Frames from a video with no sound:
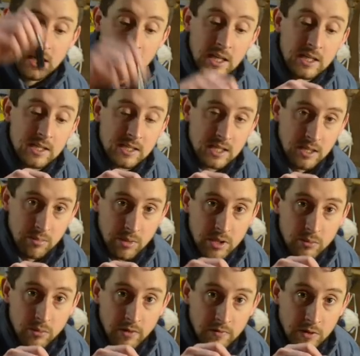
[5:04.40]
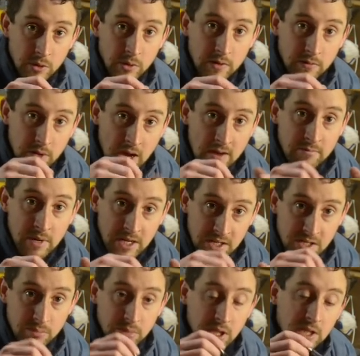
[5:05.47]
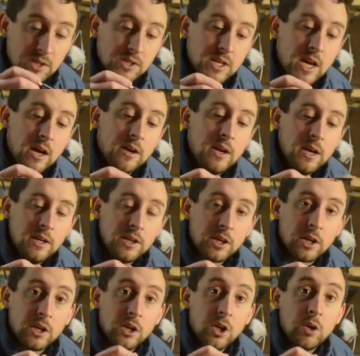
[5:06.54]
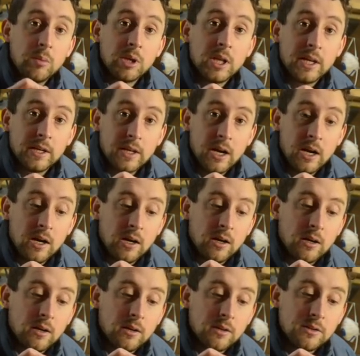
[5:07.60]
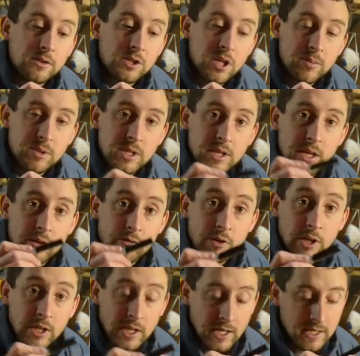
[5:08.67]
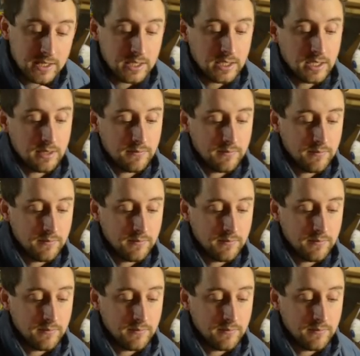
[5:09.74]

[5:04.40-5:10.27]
into timber, if you have managed to plunge down, you can accumulate chips in there really easily.